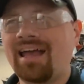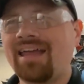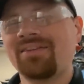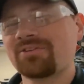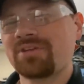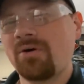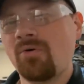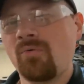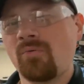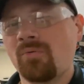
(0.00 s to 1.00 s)
And there's
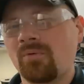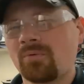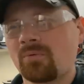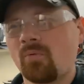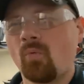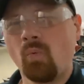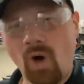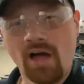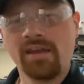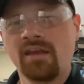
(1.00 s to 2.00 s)
no
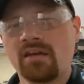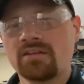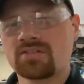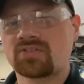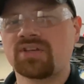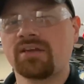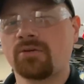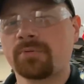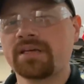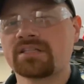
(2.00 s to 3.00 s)
one
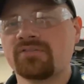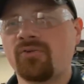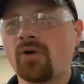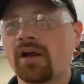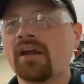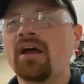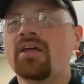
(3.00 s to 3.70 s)
single reason for it.